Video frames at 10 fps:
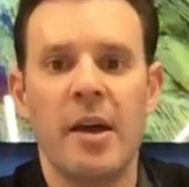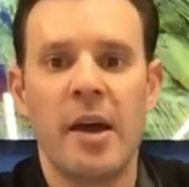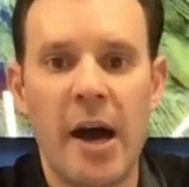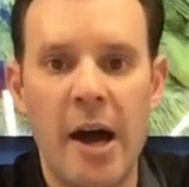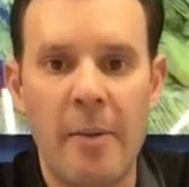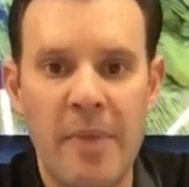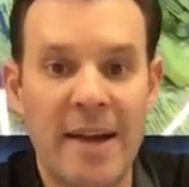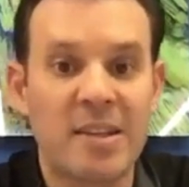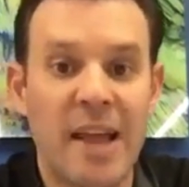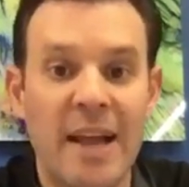
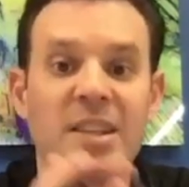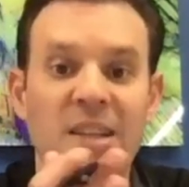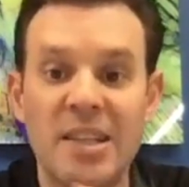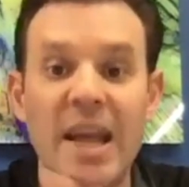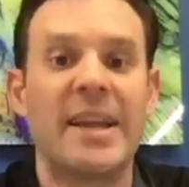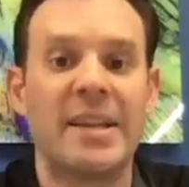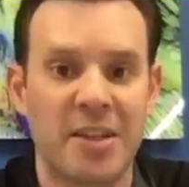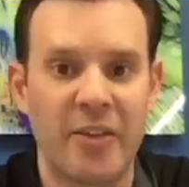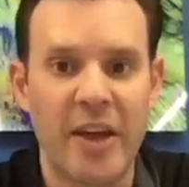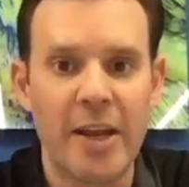That's the science of it.